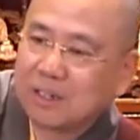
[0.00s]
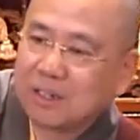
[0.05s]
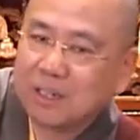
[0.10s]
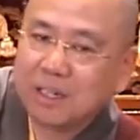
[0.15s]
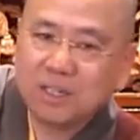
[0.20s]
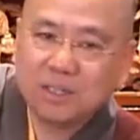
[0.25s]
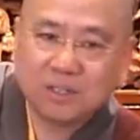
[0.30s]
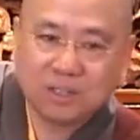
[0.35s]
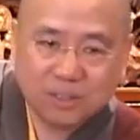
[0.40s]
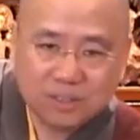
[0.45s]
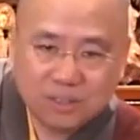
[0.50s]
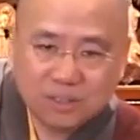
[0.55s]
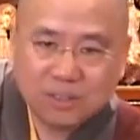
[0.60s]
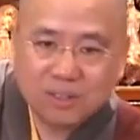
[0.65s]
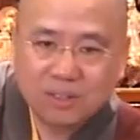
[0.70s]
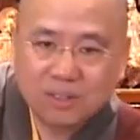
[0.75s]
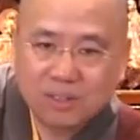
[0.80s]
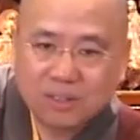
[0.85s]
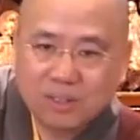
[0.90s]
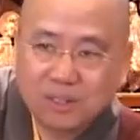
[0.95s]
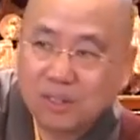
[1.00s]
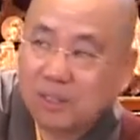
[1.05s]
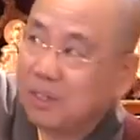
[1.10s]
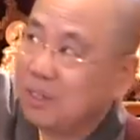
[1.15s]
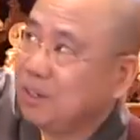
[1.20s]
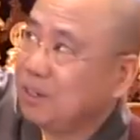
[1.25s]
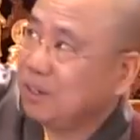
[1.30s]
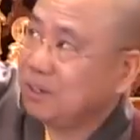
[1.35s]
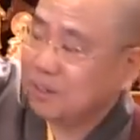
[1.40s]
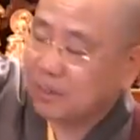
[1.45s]
"Listen,
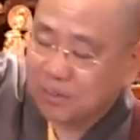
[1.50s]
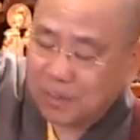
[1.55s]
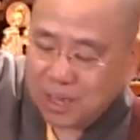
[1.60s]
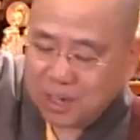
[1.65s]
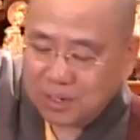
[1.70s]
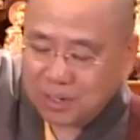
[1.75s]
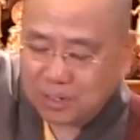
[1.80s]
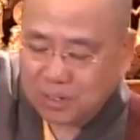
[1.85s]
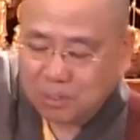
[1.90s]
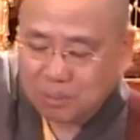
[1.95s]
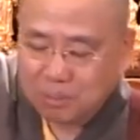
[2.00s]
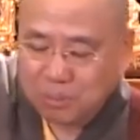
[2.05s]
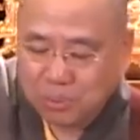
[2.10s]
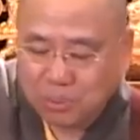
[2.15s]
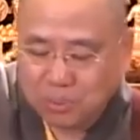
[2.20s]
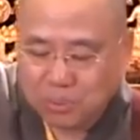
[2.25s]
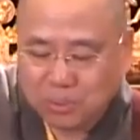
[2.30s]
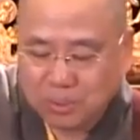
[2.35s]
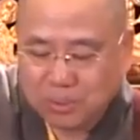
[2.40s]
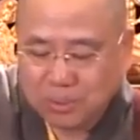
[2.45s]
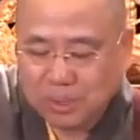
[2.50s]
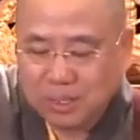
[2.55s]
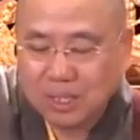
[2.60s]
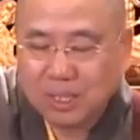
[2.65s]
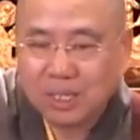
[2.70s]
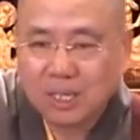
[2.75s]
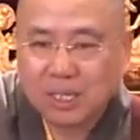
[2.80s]
here, that is the moon."